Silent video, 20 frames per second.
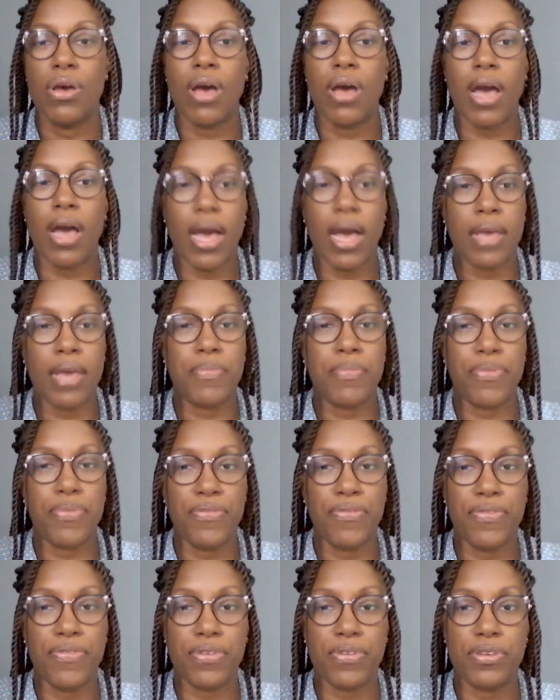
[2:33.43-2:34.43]
I
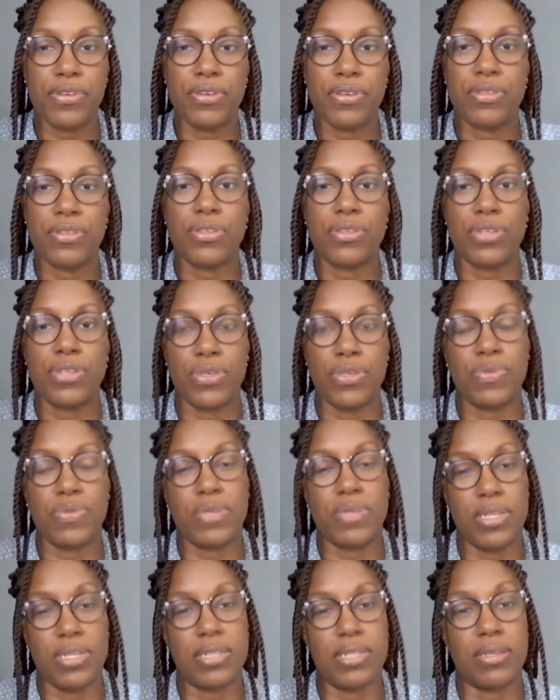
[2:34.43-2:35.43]
prefer to
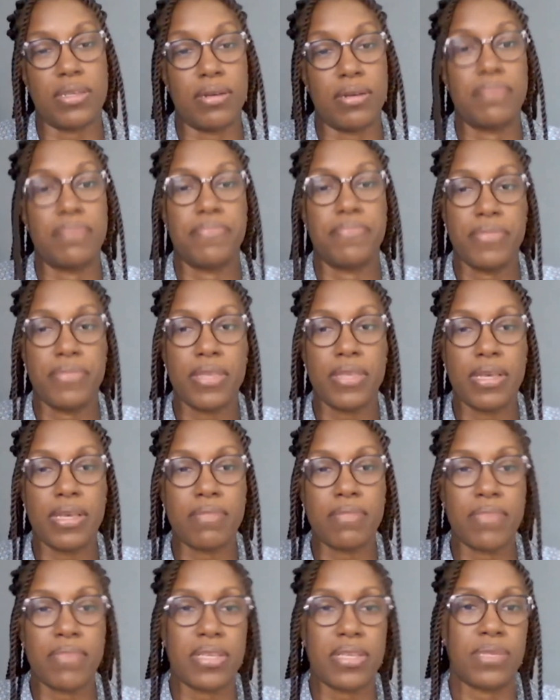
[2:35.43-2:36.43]
use data.
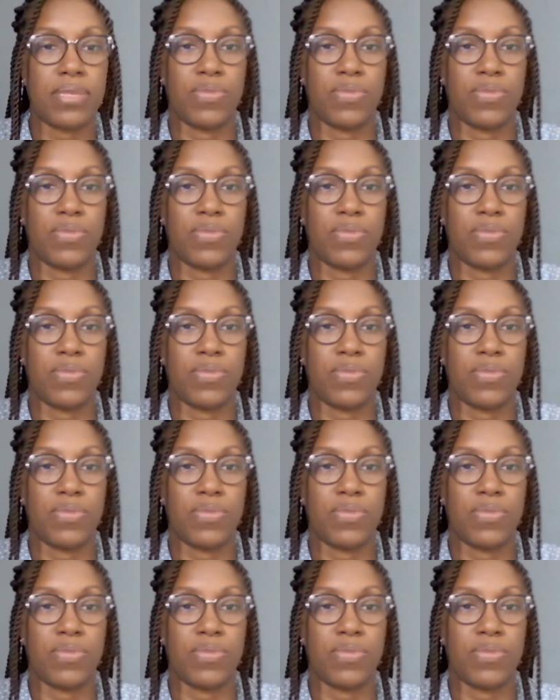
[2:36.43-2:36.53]
It makes